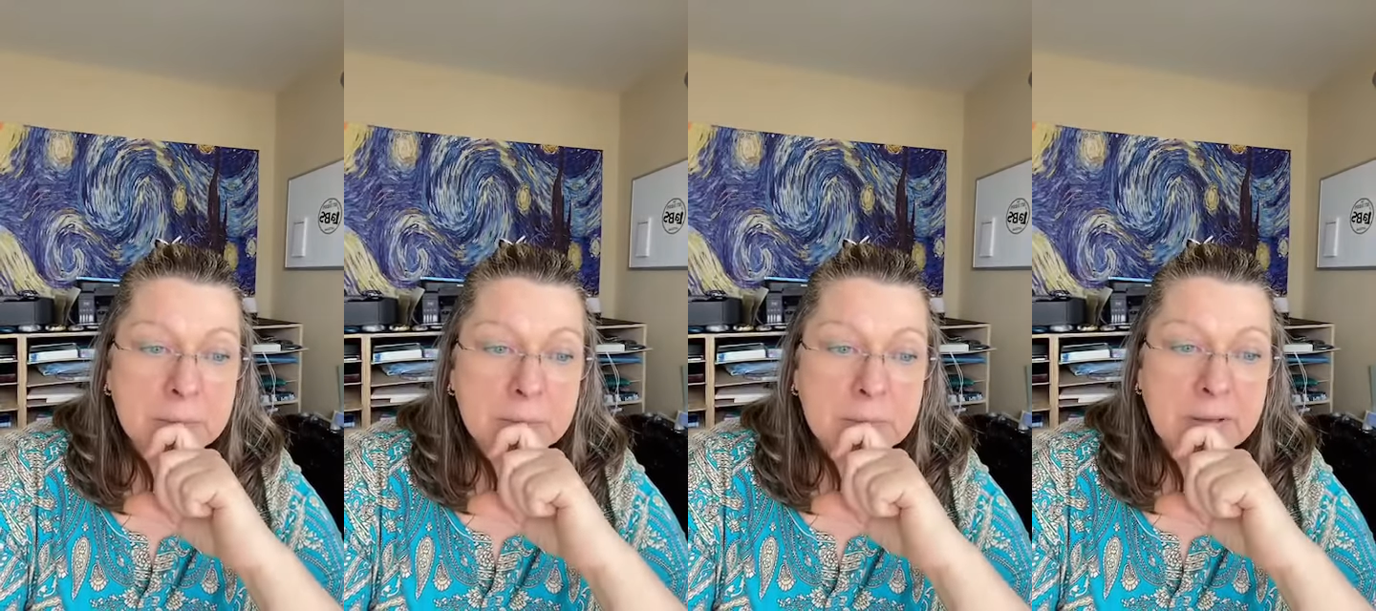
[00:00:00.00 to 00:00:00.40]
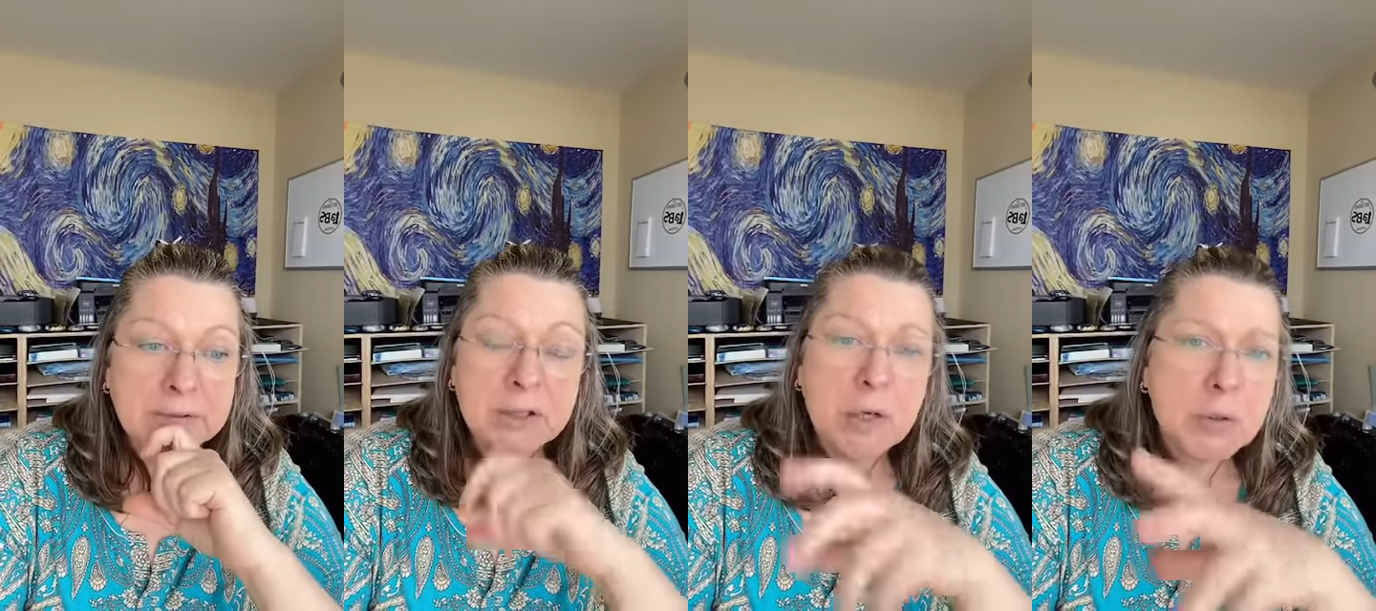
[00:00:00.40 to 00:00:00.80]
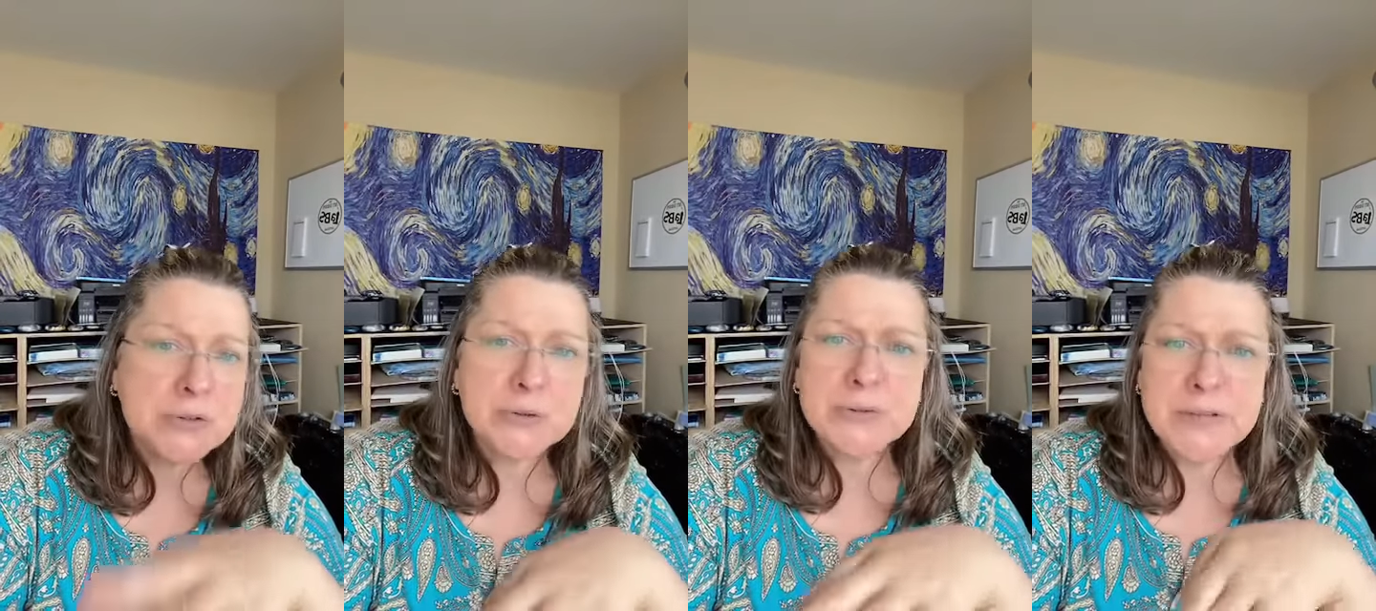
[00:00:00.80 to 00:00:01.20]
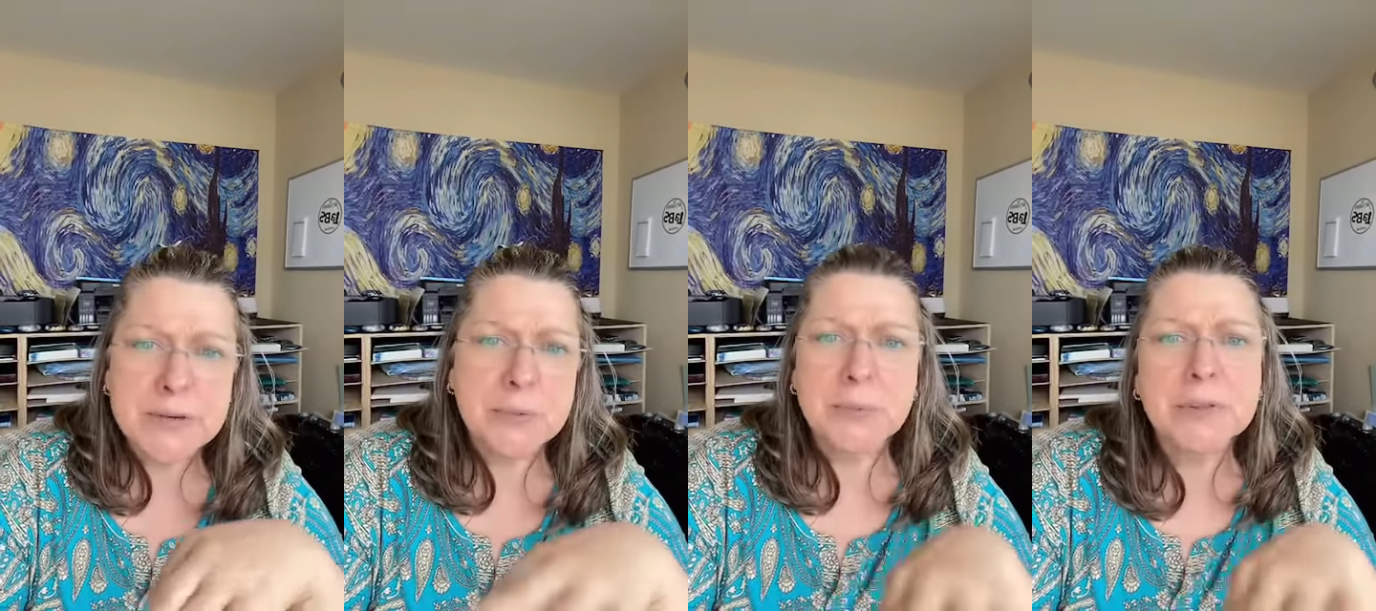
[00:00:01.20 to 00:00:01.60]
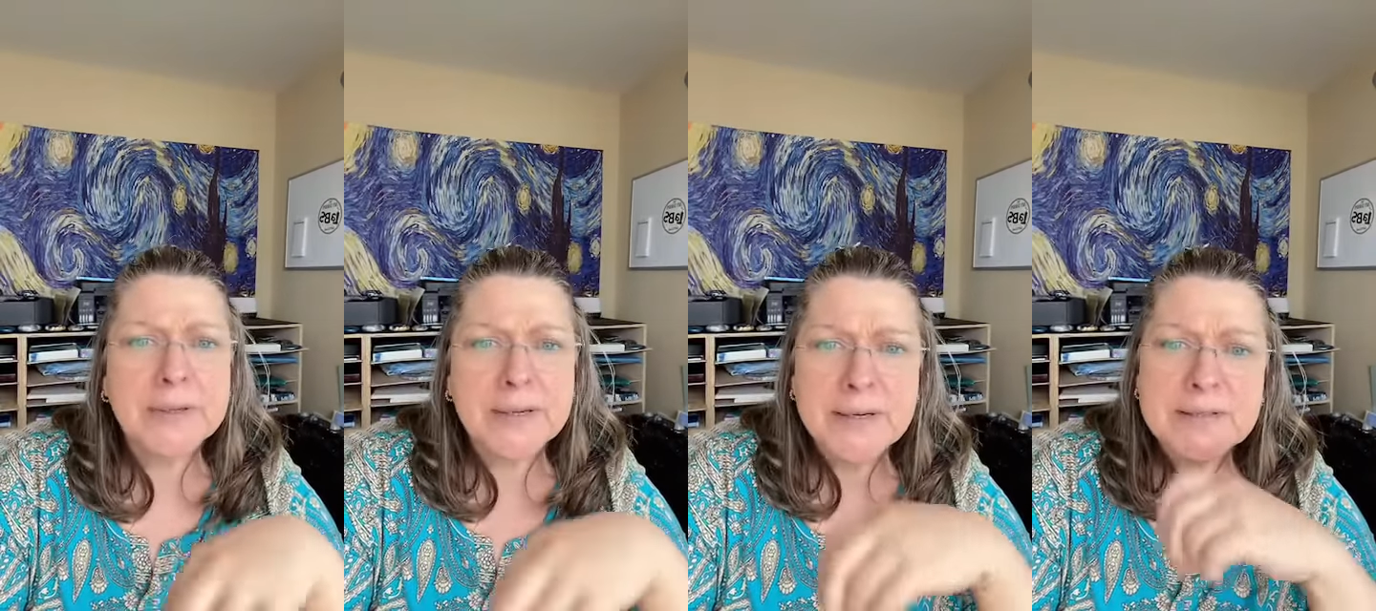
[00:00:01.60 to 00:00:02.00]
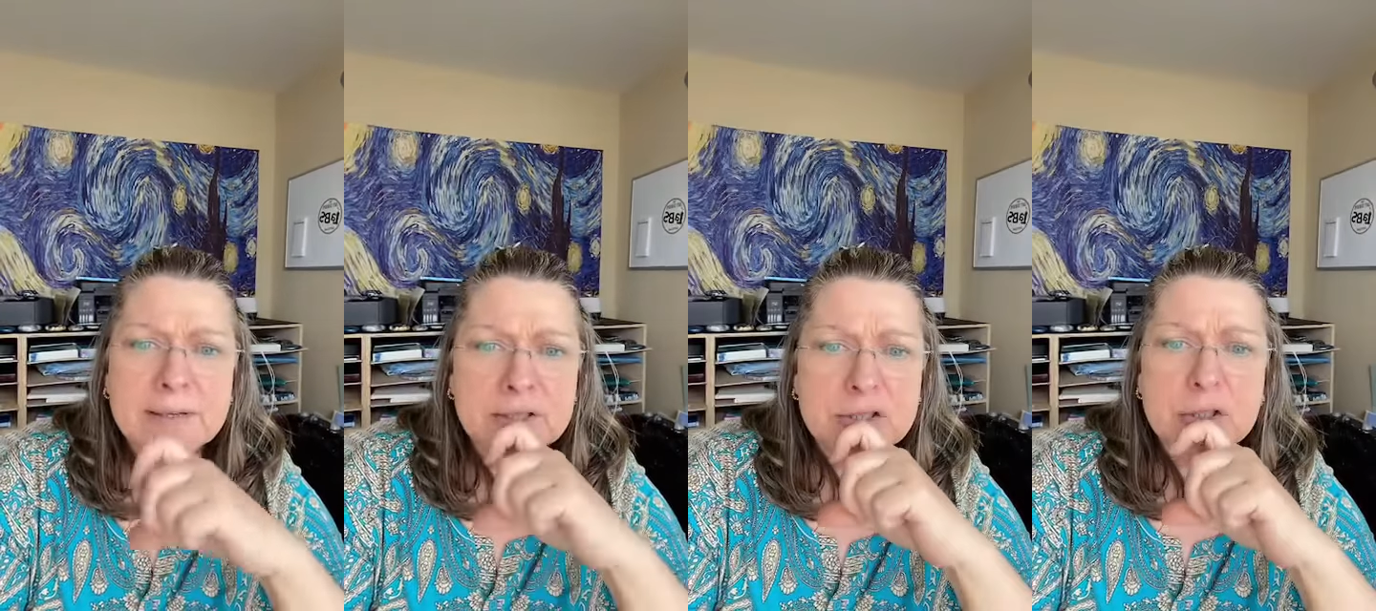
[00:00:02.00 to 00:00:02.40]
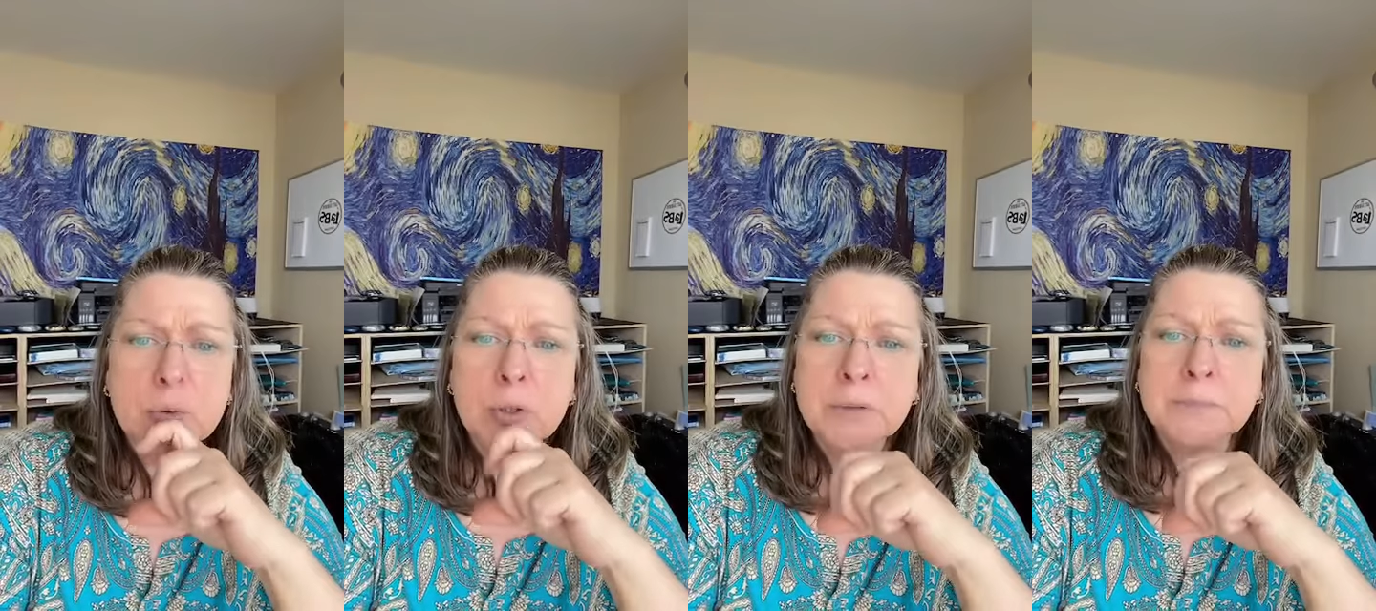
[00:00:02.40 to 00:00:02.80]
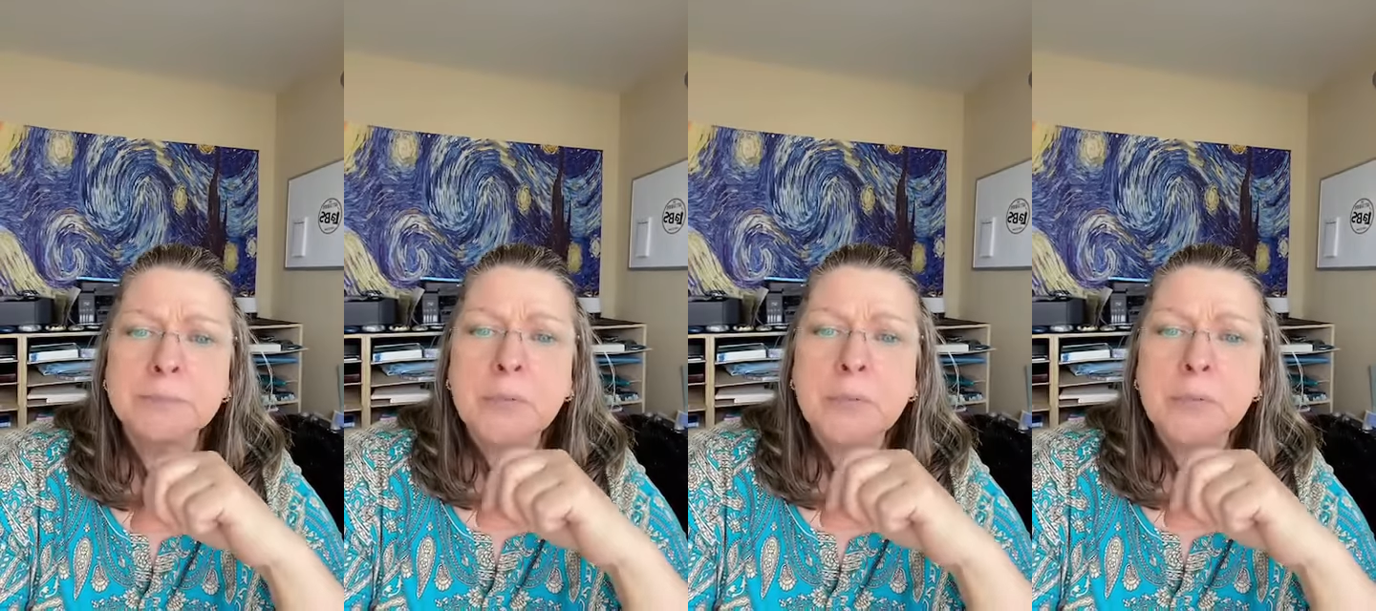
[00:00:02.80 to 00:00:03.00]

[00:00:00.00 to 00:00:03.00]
Like the coasters, they were really easy and short.